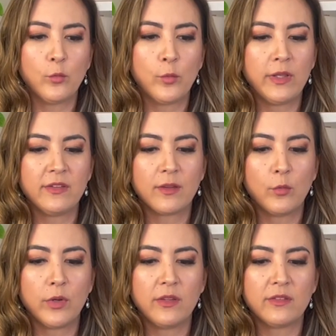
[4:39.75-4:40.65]
when
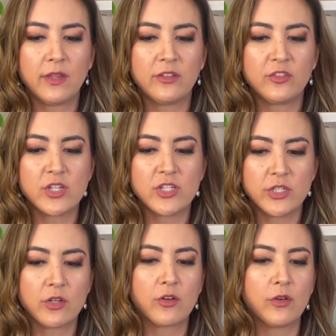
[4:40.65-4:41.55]
someone is
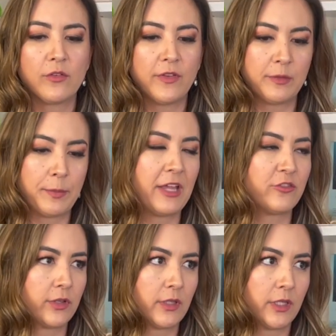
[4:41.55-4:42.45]
judging your
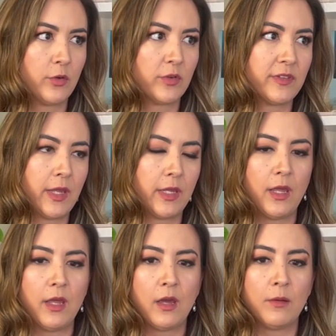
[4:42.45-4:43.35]
Fitzpatrick, like you were
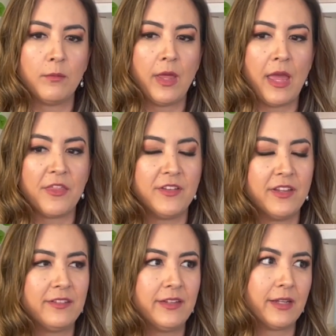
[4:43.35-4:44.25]
saying,
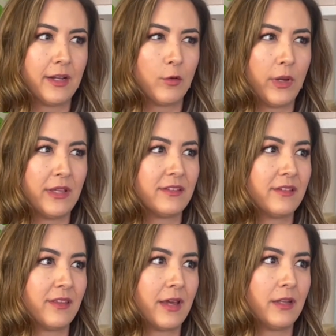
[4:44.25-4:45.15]
ethnicity kind of weighs
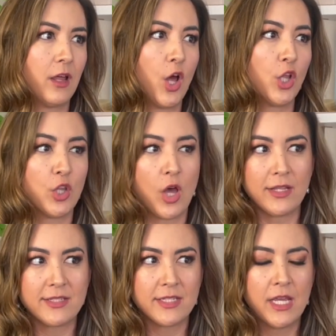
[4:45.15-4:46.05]
into that a
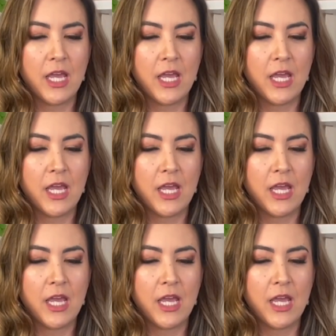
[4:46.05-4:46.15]
lot.